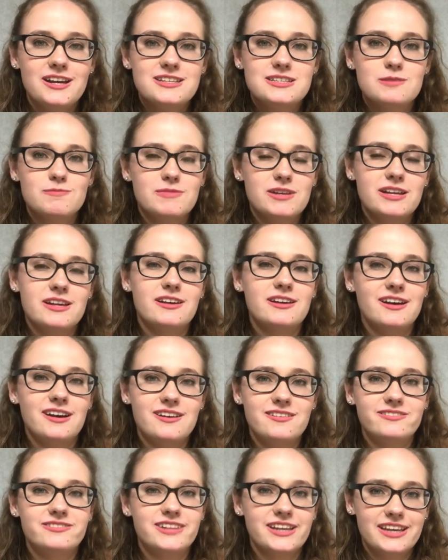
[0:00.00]
something
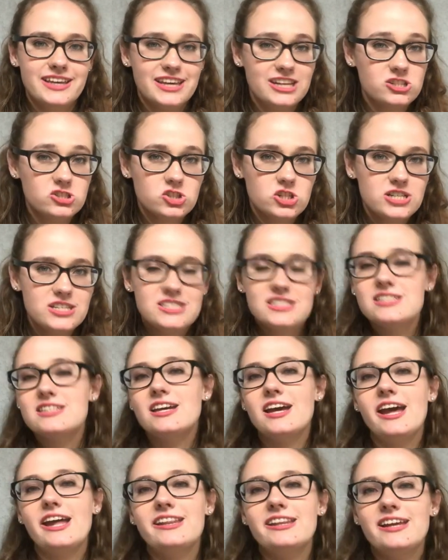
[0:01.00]
of like interest,
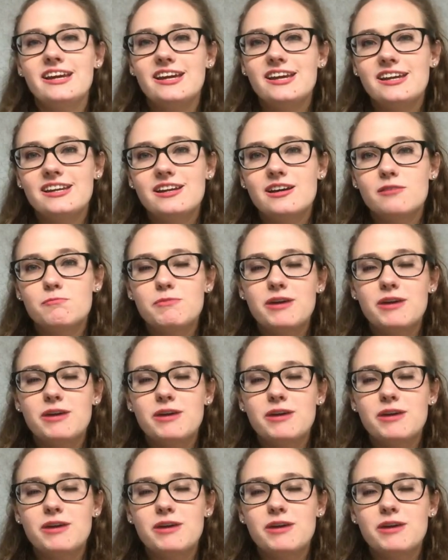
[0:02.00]
and then